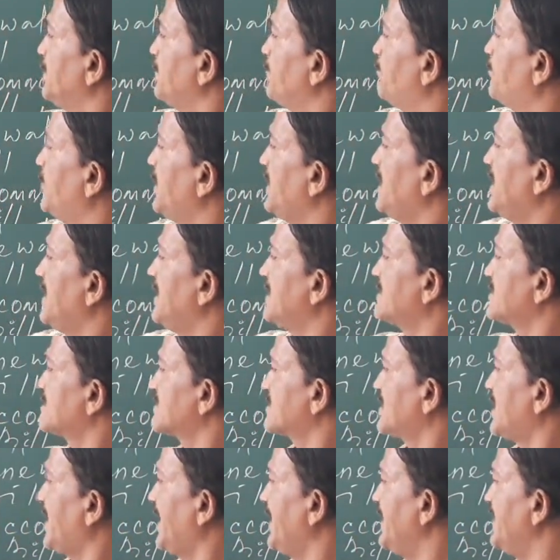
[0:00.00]
bill at
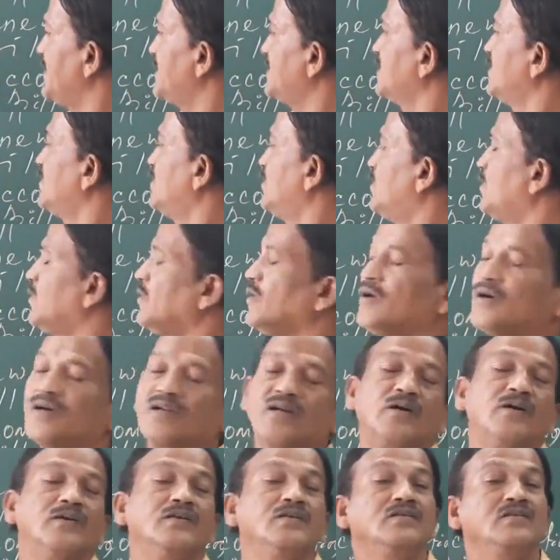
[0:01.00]
sight or
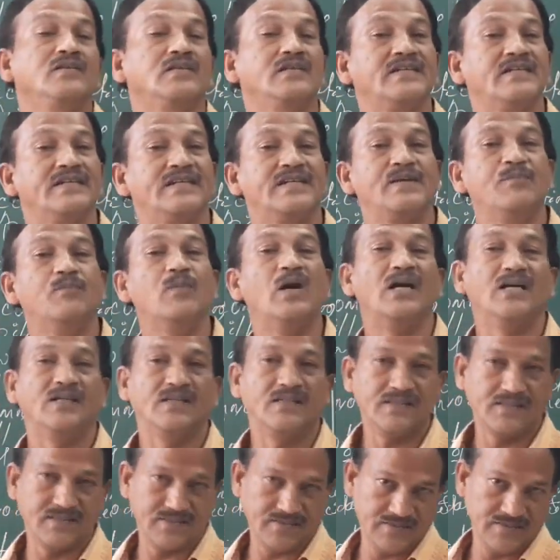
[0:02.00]
on
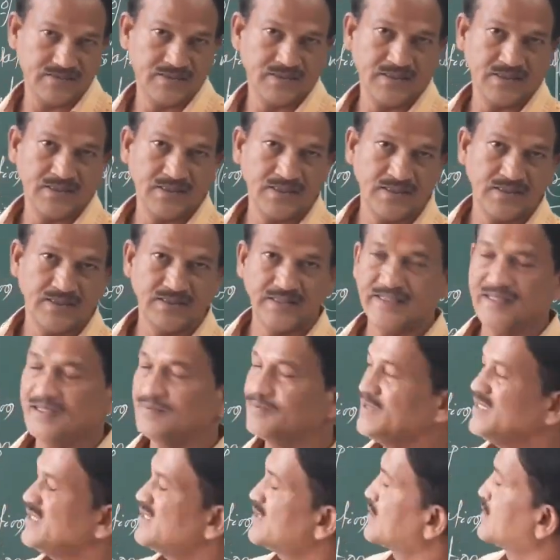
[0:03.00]
demand. That
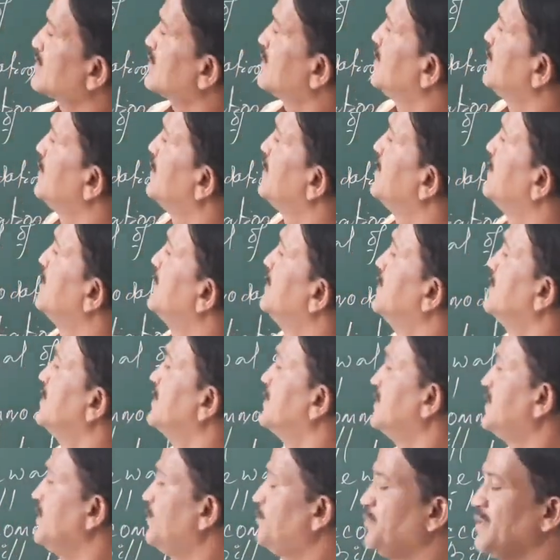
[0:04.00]
means
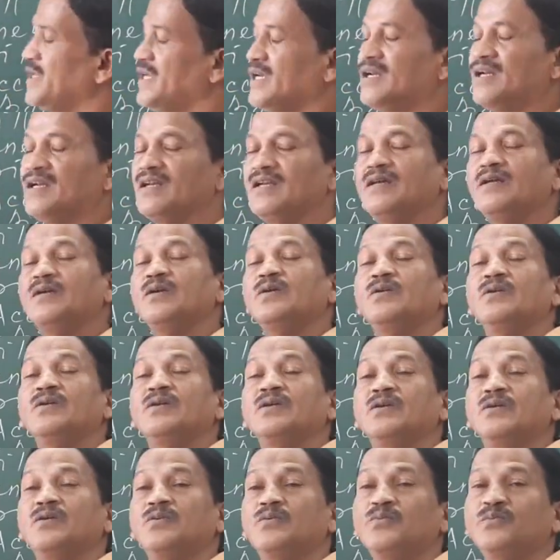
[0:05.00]
the bill
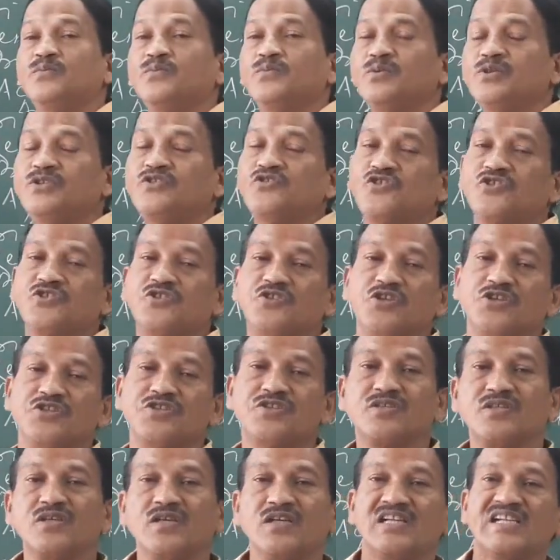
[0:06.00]
which
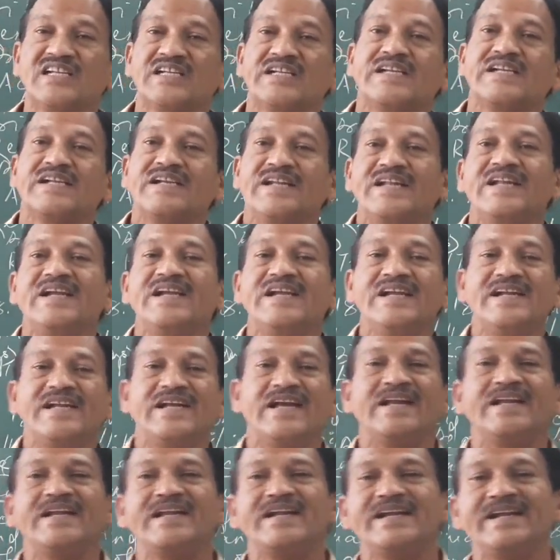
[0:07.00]
does not need
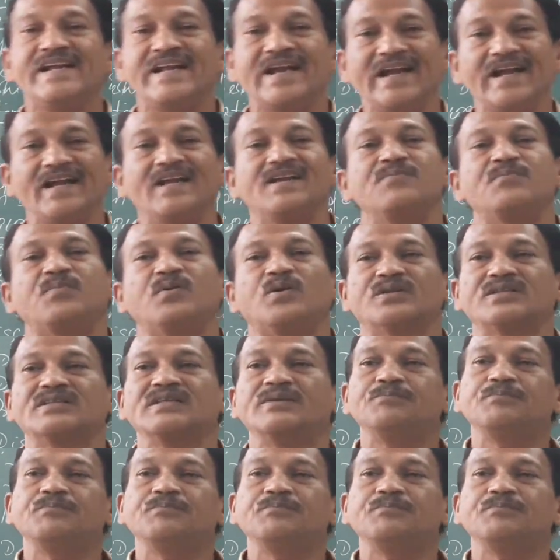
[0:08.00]
any date for the